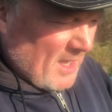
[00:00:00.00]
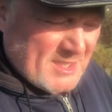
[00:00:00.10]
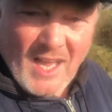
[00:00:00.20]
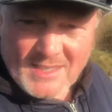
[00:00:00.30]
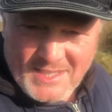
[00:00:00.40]

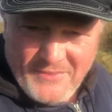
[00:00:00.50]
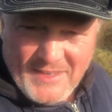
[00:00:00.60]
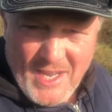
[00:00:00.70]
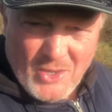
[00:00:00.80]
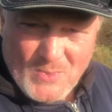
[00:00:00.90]
started the
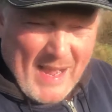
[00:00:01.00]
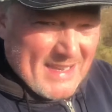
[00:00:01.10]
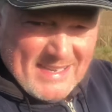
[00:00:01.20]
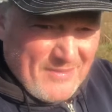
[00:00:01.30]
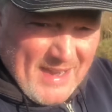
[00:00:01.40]
videos when I
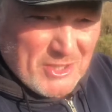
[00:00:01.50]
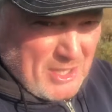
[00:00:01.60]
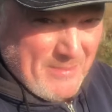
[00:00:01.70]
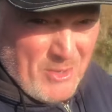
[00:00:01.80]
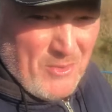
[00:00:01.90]
hadn't even
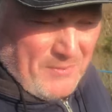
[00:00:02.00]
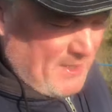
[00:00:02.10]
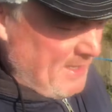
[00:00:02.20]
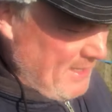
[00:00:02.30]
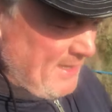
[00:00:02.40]
actually moved.
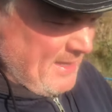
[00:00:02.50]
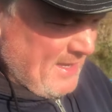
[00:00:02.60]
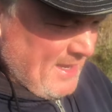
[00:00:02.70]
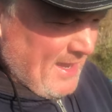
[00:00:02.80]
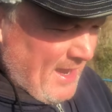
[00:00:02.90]

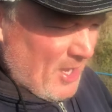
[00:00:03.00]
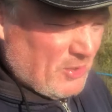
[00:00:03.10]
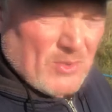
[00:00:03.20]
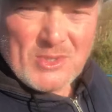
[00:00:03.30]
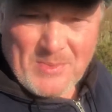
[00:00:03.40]
I was
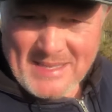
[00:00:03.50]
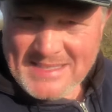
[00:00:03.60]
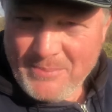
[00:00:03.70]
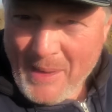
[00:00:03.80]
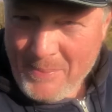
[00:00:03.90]
doing some things
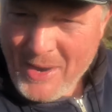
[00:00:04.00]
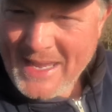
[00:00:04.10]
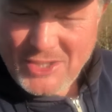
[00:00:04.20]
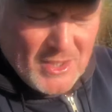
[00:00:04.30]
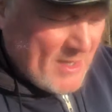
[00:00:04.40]
in
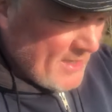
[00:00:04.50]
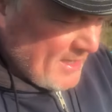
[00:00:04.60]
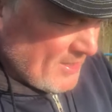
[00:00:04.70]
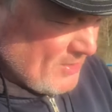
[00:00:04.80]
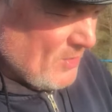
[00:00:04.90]
preparation and